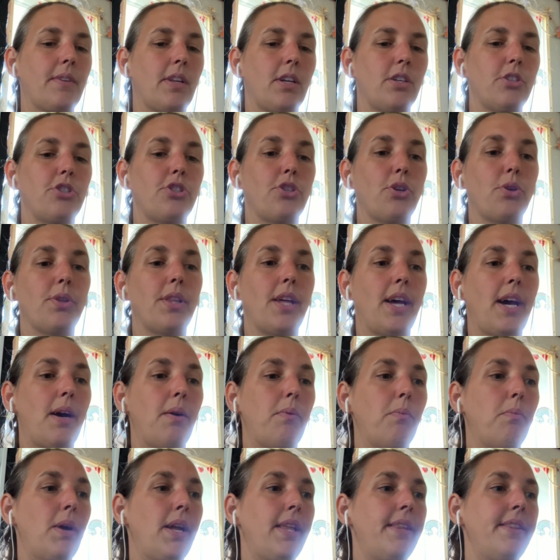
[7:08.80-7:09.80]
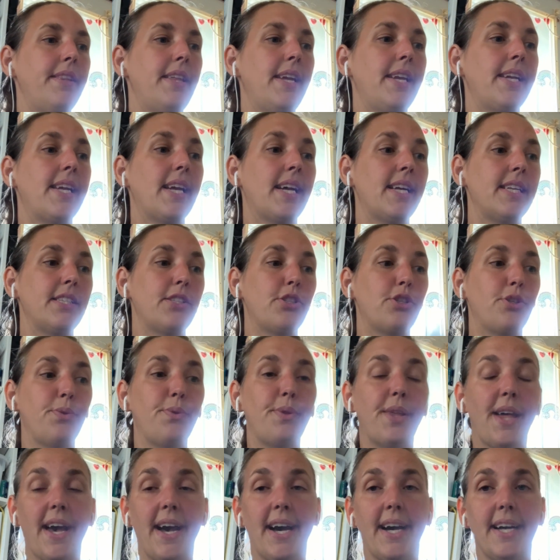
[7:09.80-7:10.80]
so that when they get to
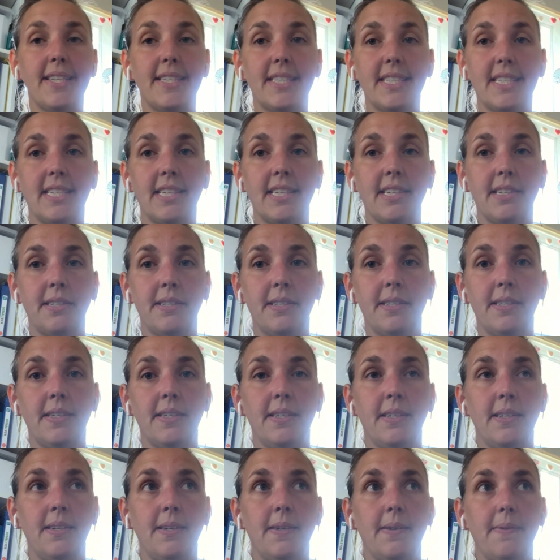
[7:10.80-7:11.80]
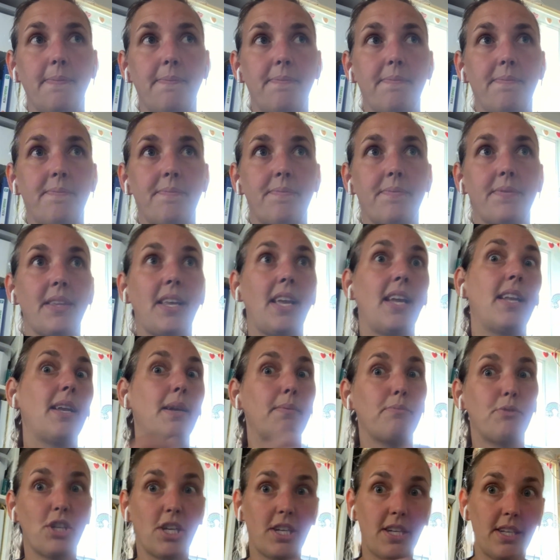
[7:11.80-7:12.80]
that and I'm
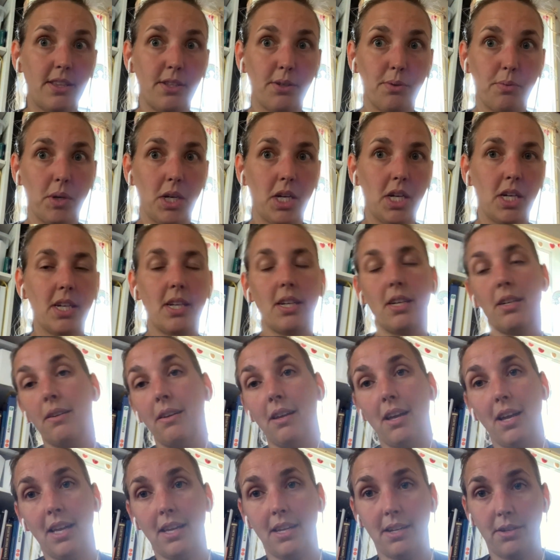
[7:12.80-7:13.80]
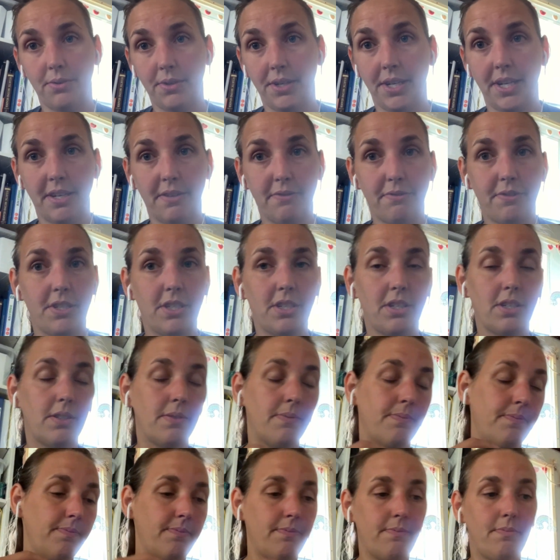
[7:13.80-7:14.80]
checking their work, I don't have to
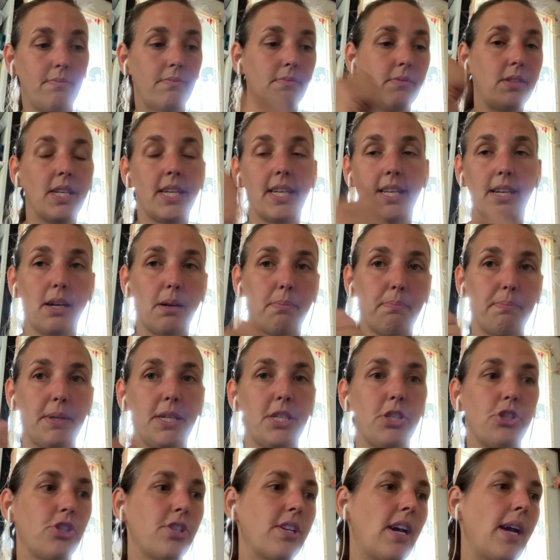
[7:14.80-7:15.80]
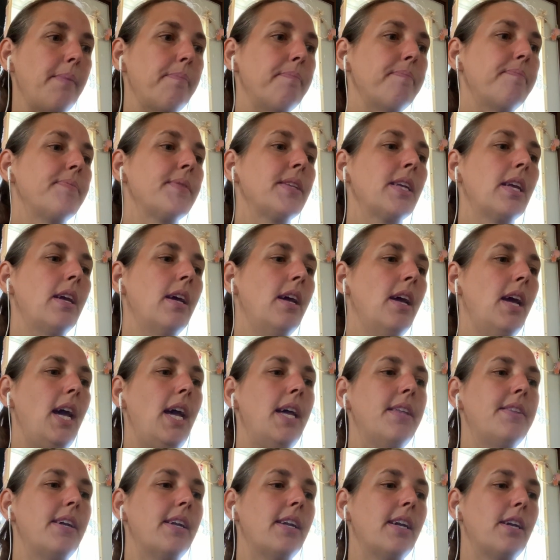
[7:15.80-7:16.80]
dig it up each time.
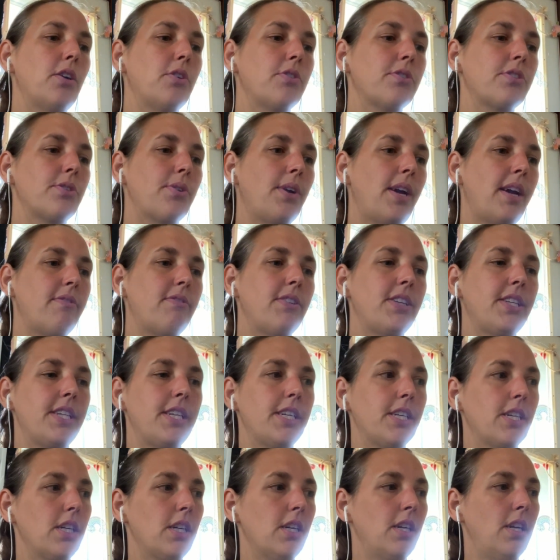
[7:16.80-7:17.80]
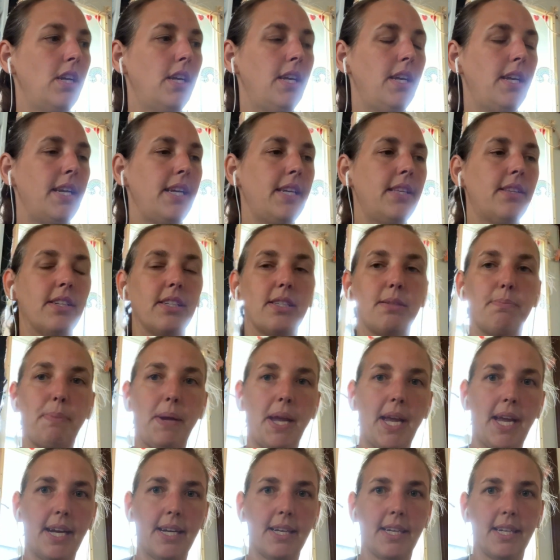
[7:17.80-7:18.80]
And then I also have in here in this
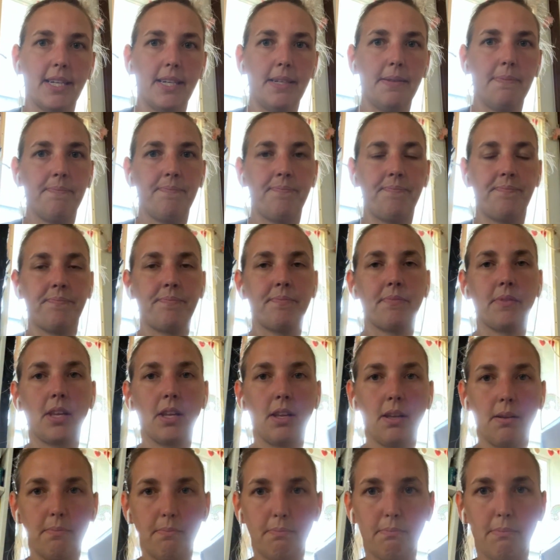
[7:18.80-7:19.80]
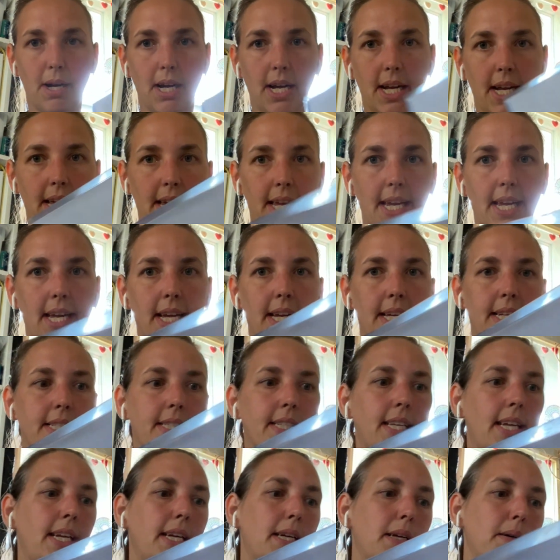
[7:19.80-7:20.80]
packet my
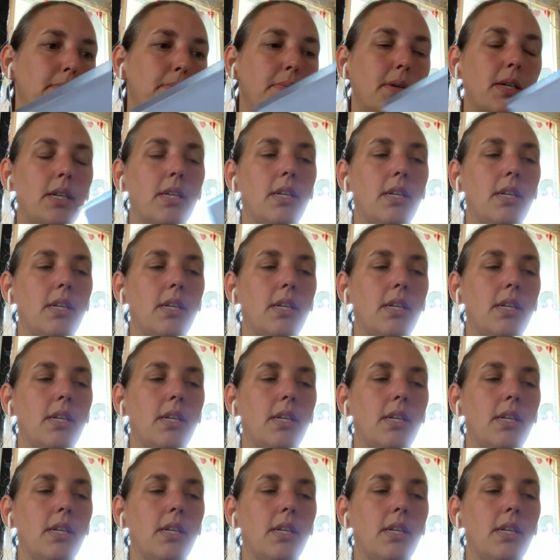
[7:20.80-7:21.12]
exam